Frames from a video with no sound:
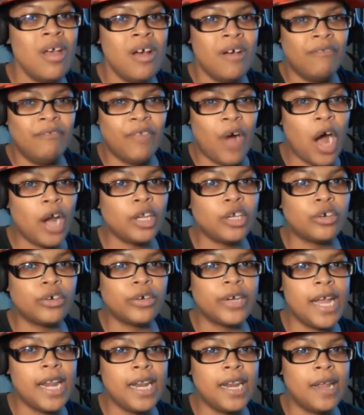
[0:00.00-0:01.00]
Vought
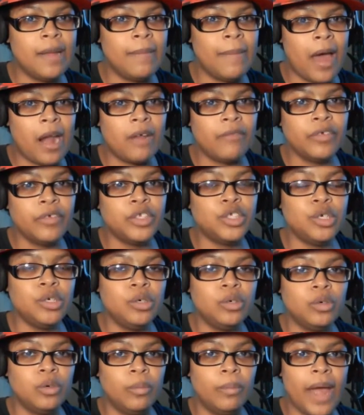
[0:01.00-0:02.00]
created him out of a
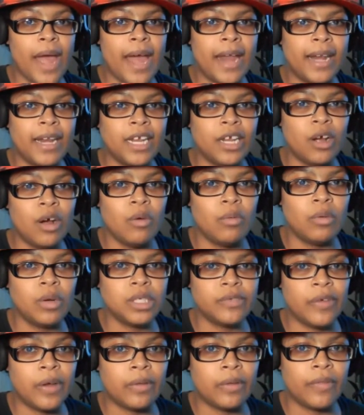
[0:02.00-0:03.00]
tube, and he
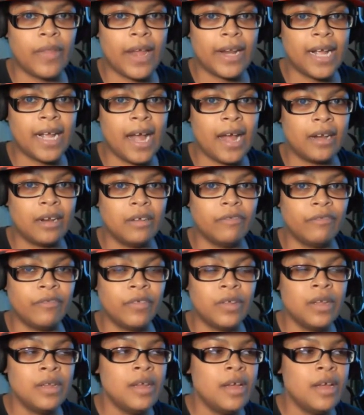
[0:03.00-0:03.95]
always felt that kind of,